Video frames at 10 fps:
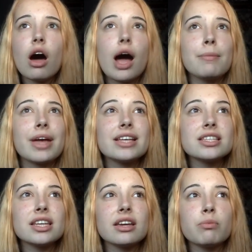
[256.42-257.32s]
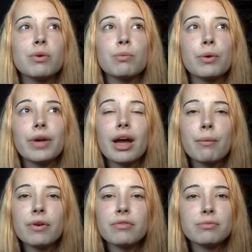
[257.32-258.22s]
I'm guessing we won't get
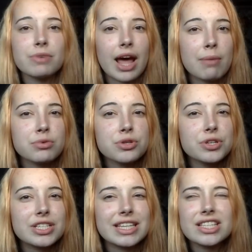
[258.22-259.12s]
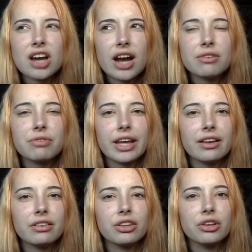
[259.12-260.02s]
one from Namjoon because he's kind of
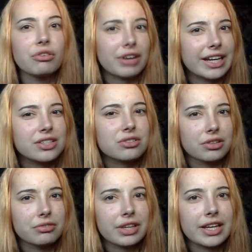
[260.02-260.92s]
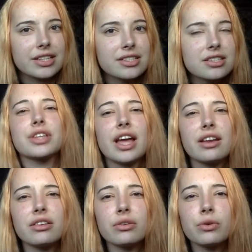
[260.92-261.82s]
like the narrator of this.
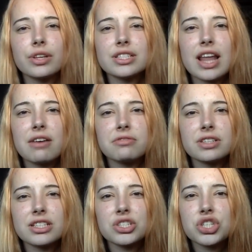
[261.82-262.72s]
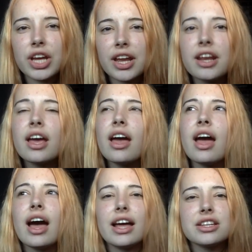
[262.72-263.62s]
Then all that's left is Jin
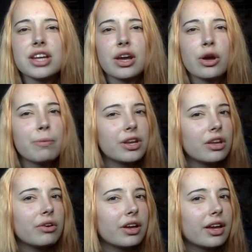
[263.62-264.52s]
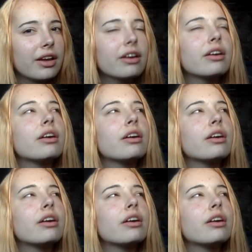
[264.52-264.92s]
and J-Hope and Yoongi.